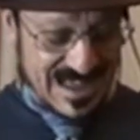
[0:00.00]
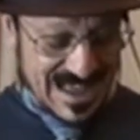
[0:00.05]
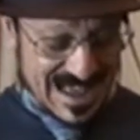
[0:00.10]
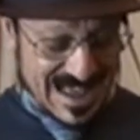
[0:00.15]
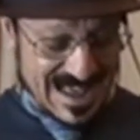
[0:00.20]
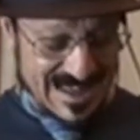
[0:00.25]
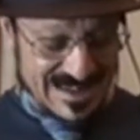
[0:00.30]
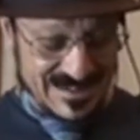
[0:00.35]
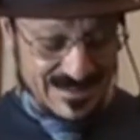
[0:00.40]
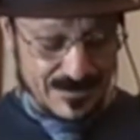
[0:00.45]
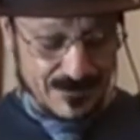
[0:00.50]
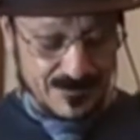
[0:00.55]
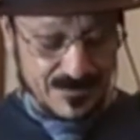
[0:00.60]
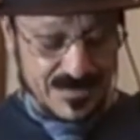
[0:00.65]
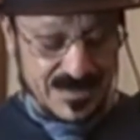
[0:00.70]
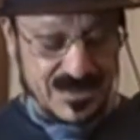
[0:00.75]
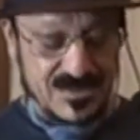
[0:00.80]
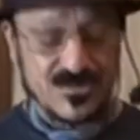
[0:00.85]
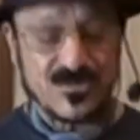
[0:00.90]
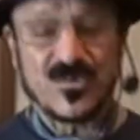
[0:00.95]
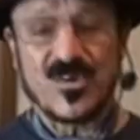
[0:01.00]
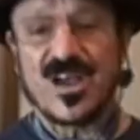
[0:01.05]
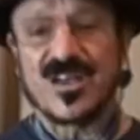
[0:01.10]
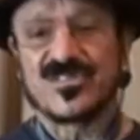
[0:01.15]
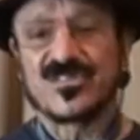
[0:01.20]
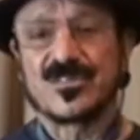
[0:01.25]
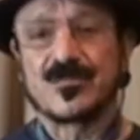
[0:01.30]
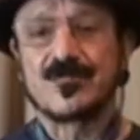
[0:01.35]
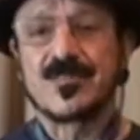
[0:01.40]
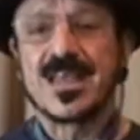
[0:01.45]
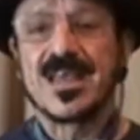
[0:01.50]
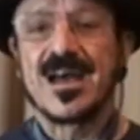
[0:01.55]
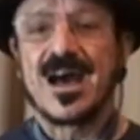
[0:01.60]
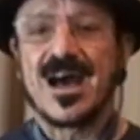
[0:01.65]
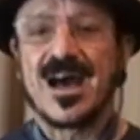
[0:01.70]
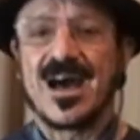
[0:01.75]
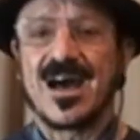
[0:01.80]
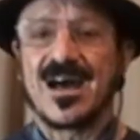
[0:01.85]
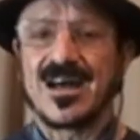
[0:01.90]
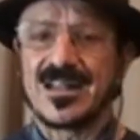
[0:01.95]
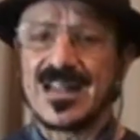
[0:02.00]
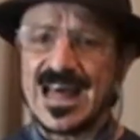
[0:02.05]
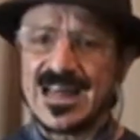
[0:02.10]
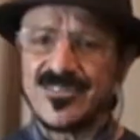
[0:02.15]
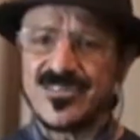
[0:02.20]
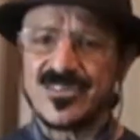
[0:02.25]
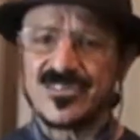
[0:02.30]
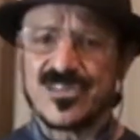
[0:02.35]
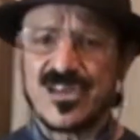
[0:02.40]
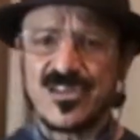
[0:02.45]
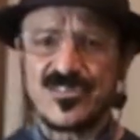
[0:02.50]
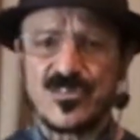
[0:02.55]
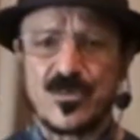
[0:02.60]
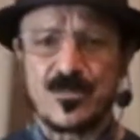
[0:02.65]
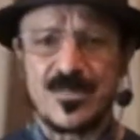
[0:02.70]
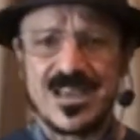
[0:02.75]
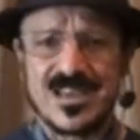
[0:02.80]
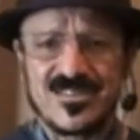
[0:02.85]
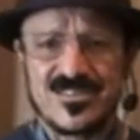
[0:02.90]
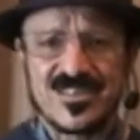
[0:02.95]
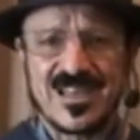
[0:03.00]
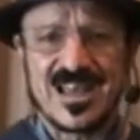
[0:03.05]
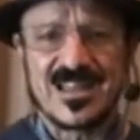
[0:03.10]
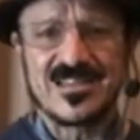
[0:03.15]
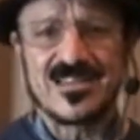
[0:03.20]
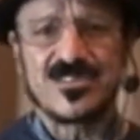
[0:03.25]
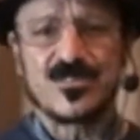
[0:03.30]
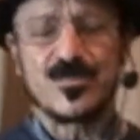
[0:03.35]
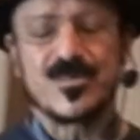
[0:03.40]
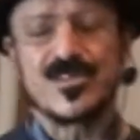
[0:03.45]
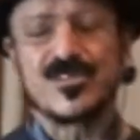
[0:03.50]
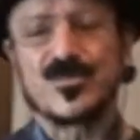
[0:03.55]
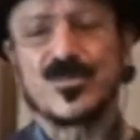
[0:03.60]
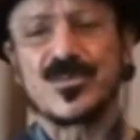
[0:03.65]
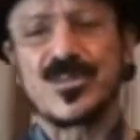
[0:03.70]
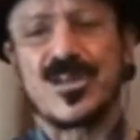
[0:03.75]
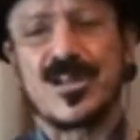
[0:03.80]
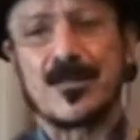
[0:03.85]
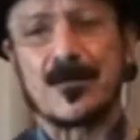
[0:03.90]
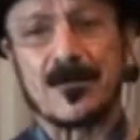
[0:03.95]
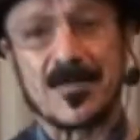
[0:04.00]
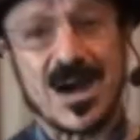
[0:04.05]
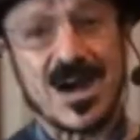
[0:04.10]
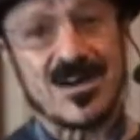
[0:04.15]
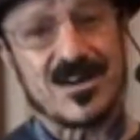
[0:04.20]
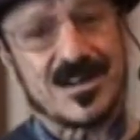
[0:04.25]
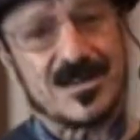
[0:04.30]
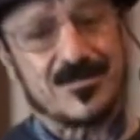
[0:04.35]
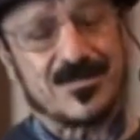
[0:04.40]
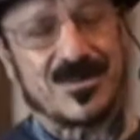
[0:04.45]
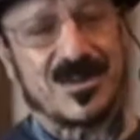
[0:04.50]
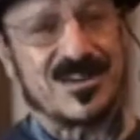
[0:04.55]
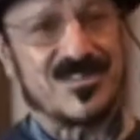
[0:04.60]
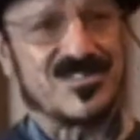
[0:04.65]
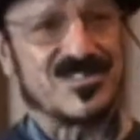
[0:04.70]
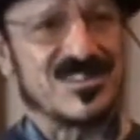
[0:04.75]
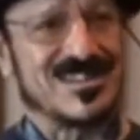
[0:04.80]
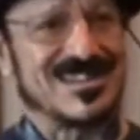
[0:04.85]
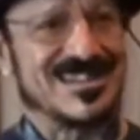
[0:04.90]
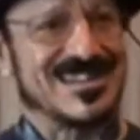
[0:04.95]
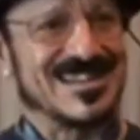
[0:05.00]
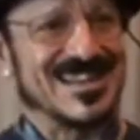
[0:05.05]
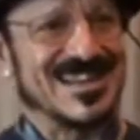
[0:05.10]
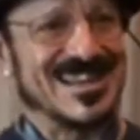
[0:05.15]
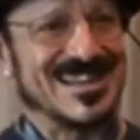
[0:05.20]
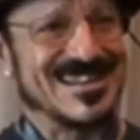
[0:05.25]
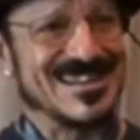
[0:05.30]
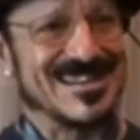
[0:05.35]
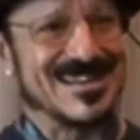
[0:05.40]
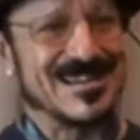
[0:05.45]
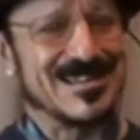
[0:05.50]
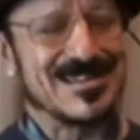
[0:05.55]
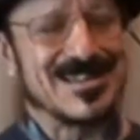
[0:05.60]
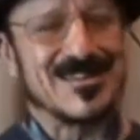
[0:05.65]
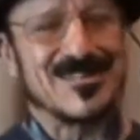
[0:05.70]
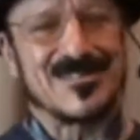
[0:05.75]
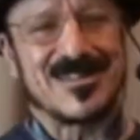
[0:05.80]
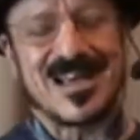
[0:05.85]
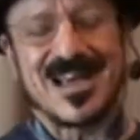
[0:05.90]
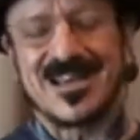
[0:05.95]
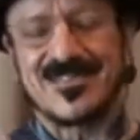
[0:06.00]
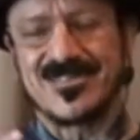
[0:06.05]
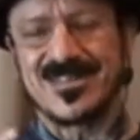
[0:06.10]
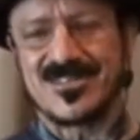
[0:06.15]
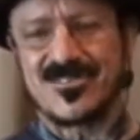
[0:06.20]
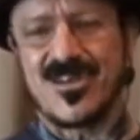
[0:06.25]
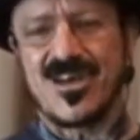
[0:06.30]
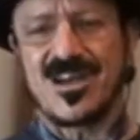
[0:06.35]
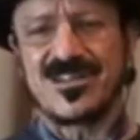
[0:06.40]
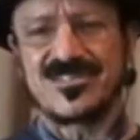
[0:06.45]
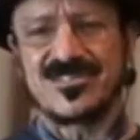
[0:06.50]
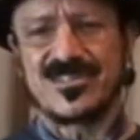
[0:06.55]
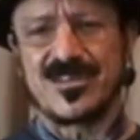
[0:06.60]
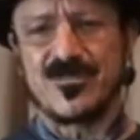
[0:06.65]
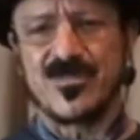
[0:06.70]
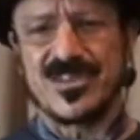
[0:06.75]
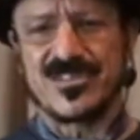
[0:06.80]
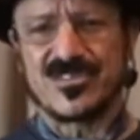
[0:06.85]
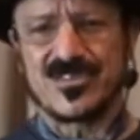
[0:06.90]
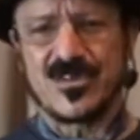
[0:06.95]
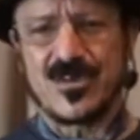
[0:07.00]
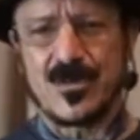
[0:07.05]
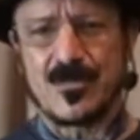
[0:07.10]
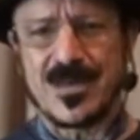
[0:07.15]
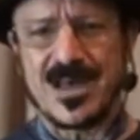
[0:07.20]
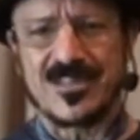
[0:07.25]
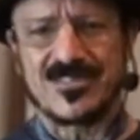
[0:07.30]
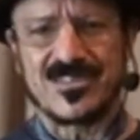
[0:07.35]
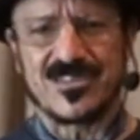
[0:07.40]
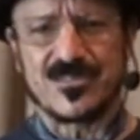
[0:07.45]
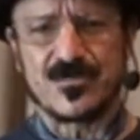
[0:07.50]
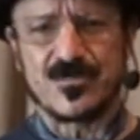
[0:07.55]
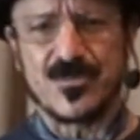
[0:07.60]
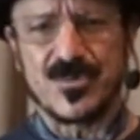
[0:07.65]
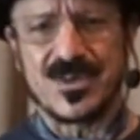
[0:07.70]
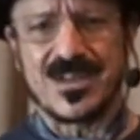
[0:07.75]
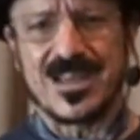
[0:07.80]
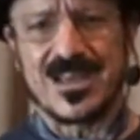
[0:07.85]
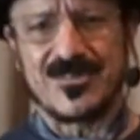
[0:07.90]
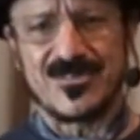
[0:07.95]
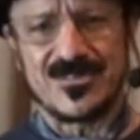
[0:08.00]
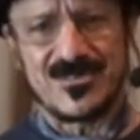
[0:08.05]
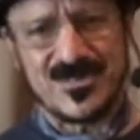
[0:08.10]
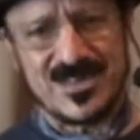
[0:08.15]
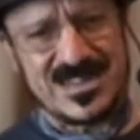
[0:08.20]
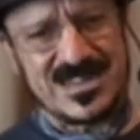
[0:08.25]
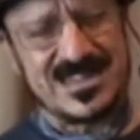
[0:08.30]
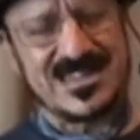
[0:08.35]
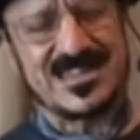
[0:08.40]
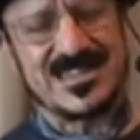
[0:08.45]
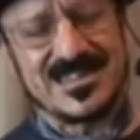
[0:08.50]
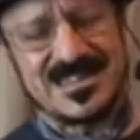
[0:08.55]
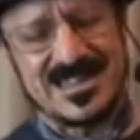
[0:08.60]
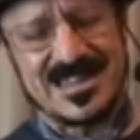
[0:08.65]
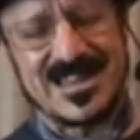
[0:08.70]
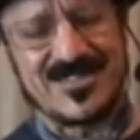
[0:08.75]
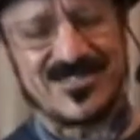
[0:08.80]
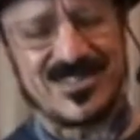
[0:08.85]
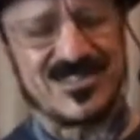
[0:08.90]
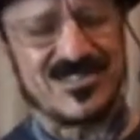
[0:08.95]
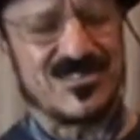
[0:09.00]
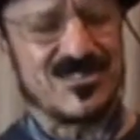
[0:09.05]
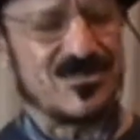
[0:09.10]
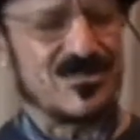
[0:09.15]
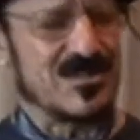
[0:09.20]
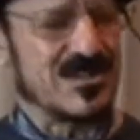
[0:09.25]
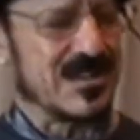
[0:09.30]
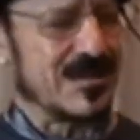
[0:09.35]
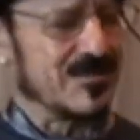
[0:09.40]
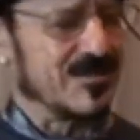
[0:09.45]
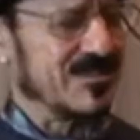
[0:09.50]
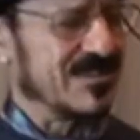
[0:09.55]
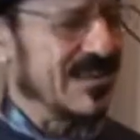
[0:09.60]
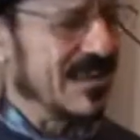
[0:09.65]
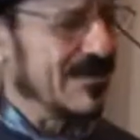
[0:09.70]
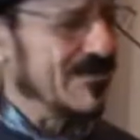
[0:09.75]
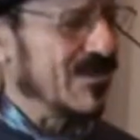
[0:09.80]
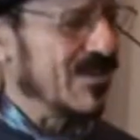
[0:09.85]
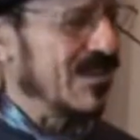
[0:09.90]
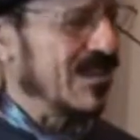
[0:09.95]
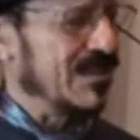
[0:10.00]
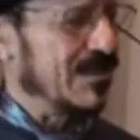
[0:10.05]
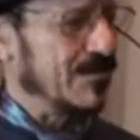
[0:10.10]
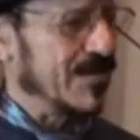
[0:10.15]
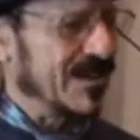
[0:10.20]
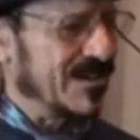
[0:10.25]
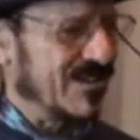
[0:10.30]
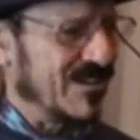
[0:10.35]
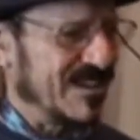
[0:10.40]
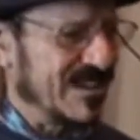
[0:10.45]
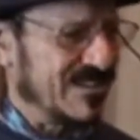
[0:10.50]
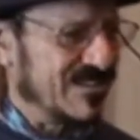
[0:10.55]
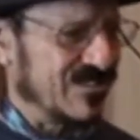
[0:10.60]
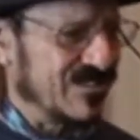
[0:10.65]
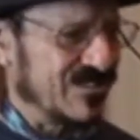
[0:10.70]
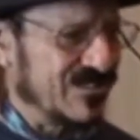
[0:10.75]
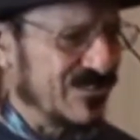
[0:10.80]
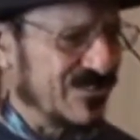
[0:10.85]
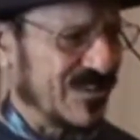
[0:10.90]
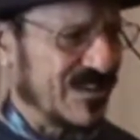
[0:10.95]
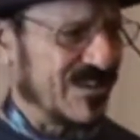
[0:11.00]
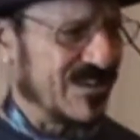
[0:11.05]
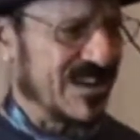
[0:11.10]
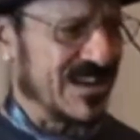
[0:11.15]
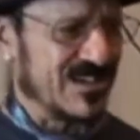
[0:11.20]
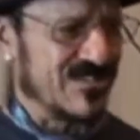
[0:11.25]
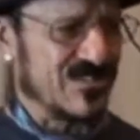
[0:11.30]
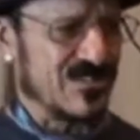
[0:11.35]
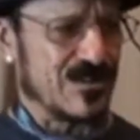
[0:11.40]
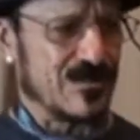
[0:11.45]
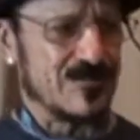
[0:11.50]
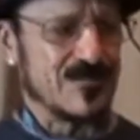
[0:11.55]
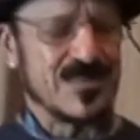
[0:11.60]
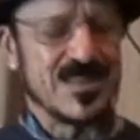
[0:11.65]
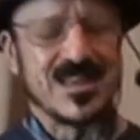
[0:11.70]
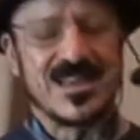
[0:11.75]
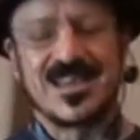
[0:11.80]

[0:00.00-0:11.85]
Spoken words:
on trust. A lot of it is also based on this principle called market pricing. And, I talked some weeks ago about this book I was reading and that I've listened to a couple times called The Better Angels of Our Nature.